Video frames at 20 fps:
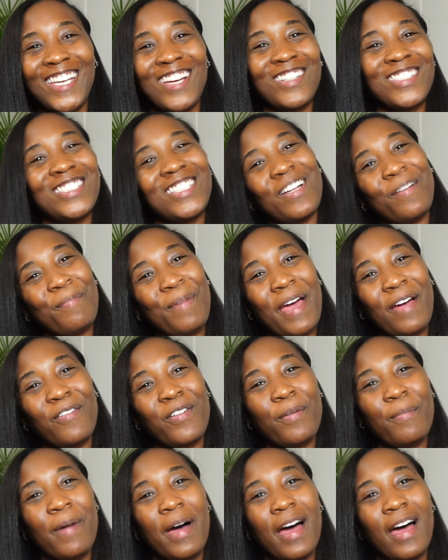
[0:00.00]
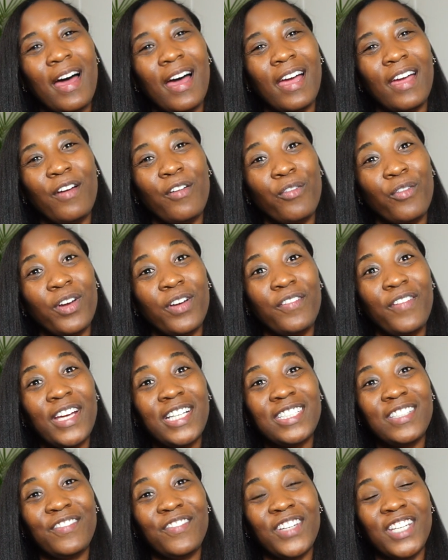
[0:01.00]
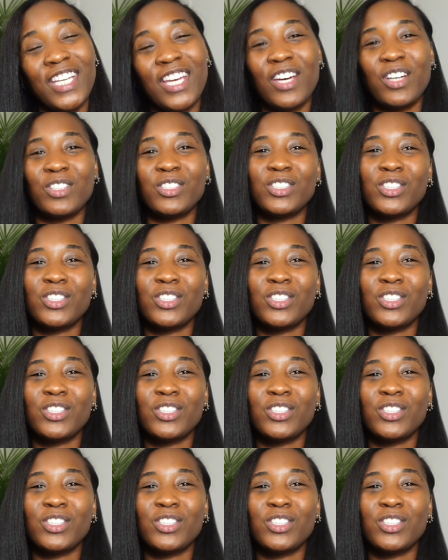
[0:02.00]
Keoshia and I'm back for my renovation video.